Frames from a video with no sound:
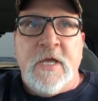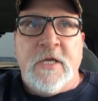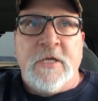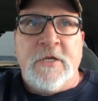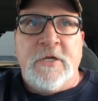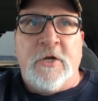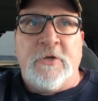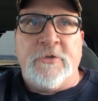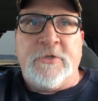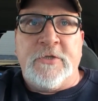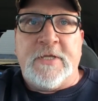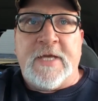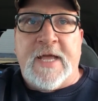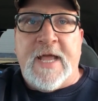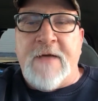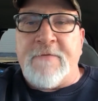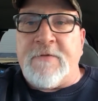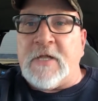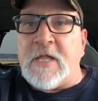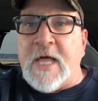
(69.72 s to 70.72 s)
you know, do they
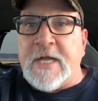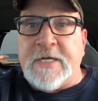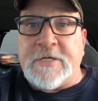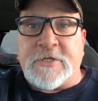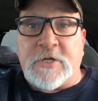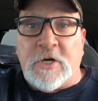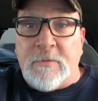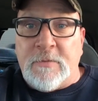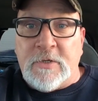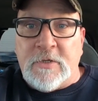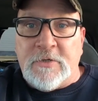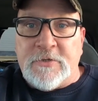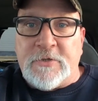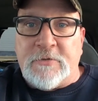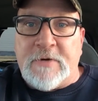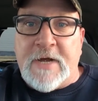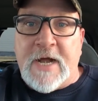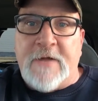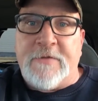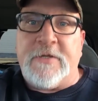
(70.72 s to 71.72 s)
have a lot of terminals
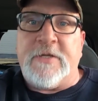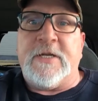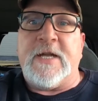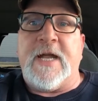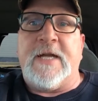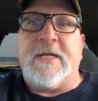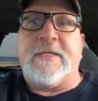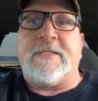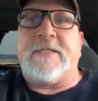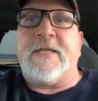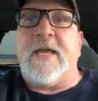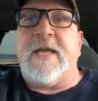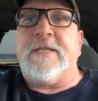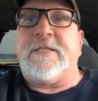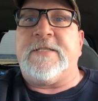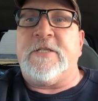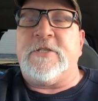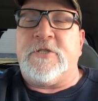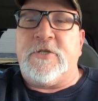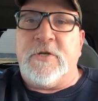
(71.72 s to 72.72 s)
around the United
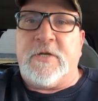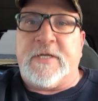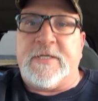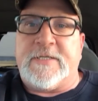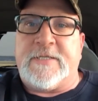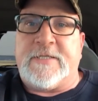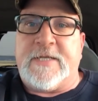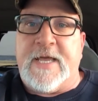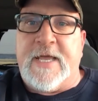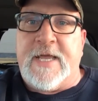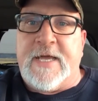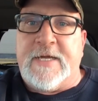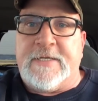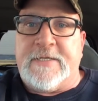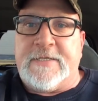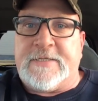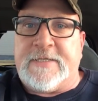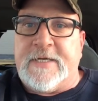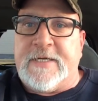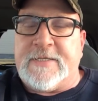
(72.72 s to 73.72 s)
States that you can stay in
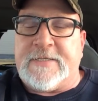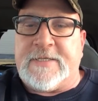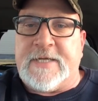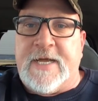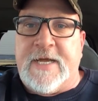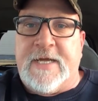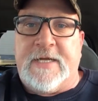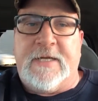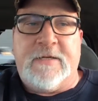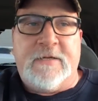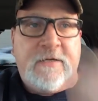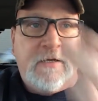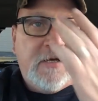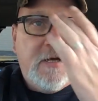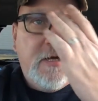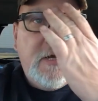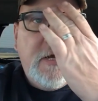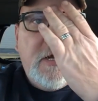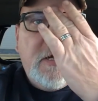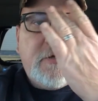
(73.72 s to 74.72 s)
instead of staying in
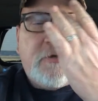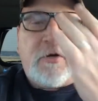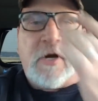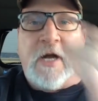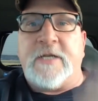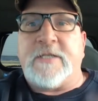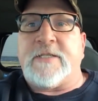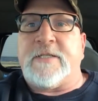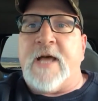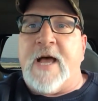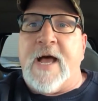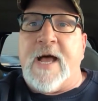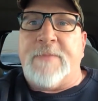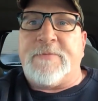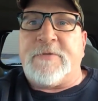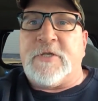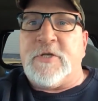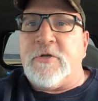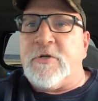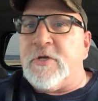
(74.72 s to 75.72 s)
truck
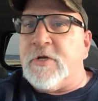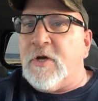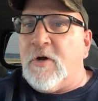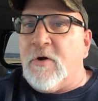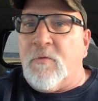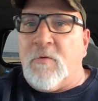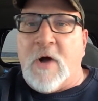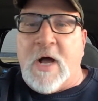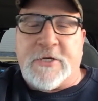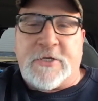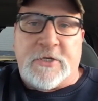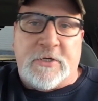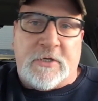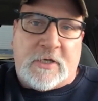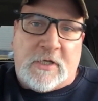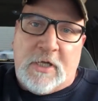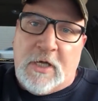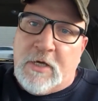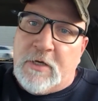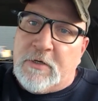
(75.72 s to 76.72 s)
stops? You can go wash your
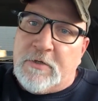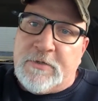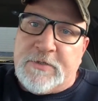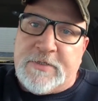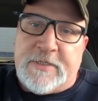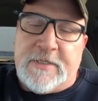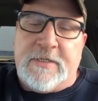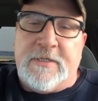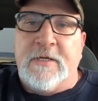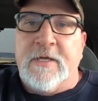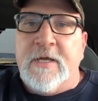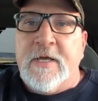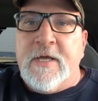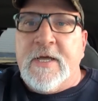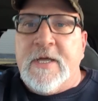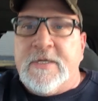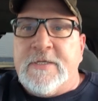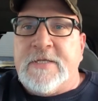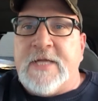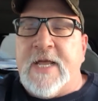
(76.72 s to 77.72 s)
clothes and
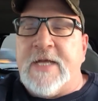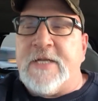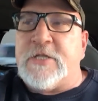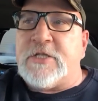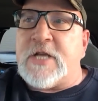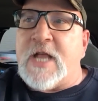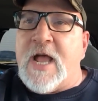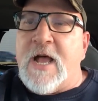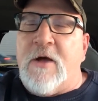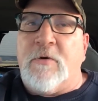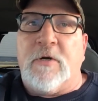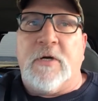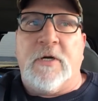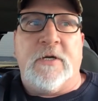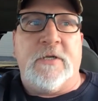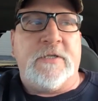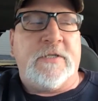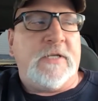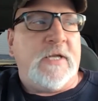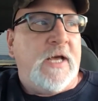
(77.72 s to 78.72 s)
take
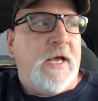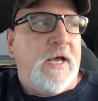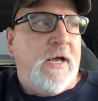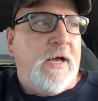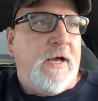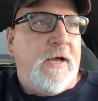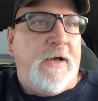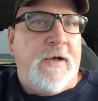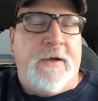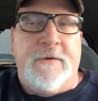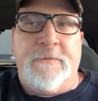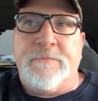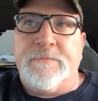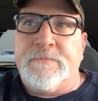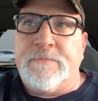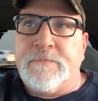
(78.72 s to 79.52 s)
showers. Uh,